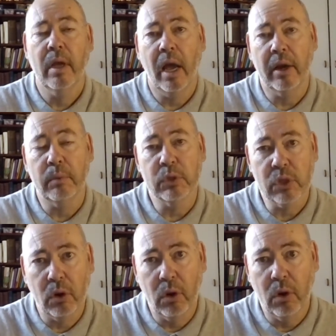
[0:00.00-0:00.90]
and it was
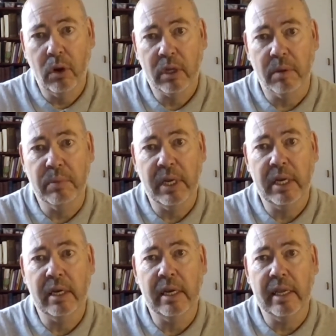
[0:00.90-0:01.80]
all
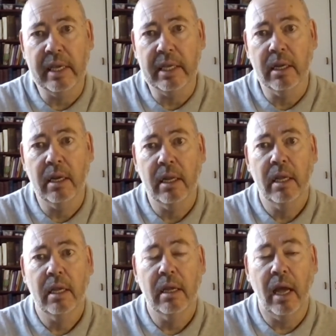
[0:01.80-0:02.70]
completely legal
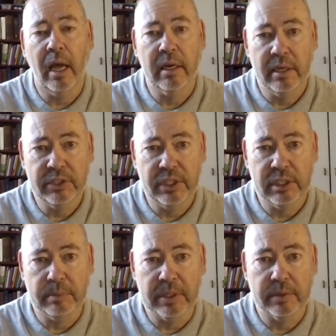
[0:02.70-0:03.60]
and
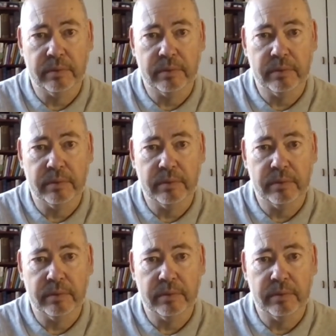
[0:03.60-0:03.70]
legitimate.